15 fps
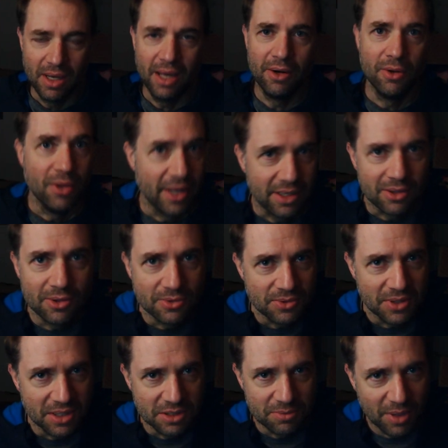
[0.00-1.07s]
don't like those
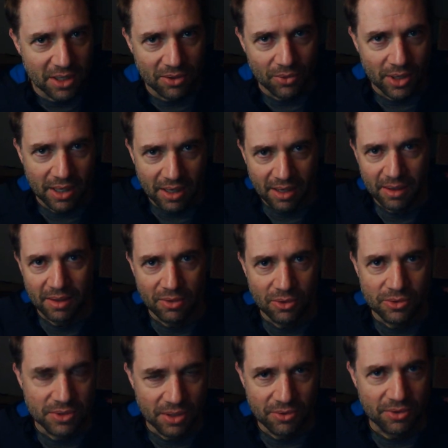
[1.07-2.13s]
scenes. By the way, I
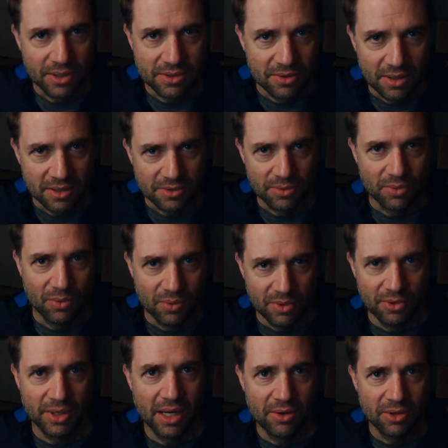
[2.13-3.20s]
lose interest because you're
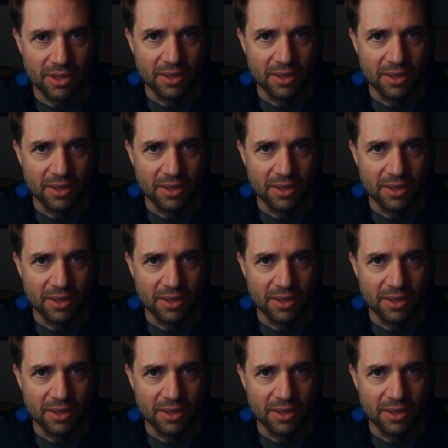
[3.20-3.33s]
down to the